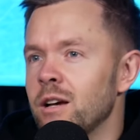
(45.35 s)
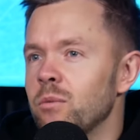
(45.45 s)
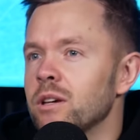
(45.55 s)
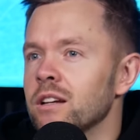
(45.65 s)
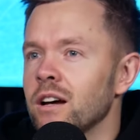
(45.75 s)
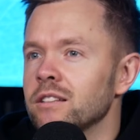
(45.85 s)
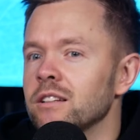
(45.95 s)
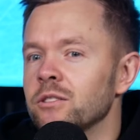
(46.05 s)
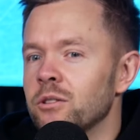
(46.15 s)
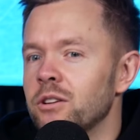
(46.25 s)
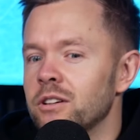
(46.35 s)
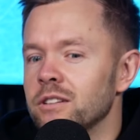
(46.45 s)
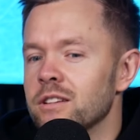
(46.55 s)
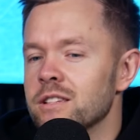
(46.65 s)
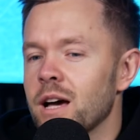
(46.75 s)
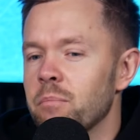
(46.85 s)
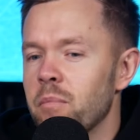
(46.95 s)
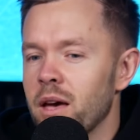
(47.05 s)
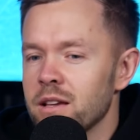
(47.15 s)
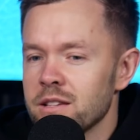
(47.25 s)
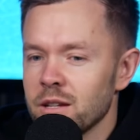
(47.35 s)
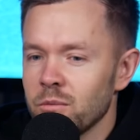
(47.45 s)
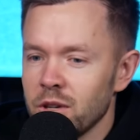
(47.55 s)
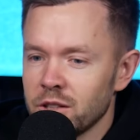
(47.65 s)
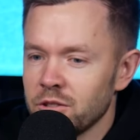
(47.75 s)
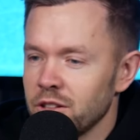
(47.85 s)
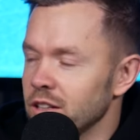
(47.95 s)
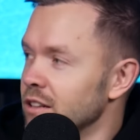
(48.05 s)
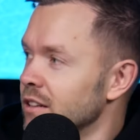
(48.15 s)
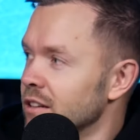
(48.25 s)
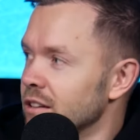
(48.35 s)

we cannot ignore this amazing victory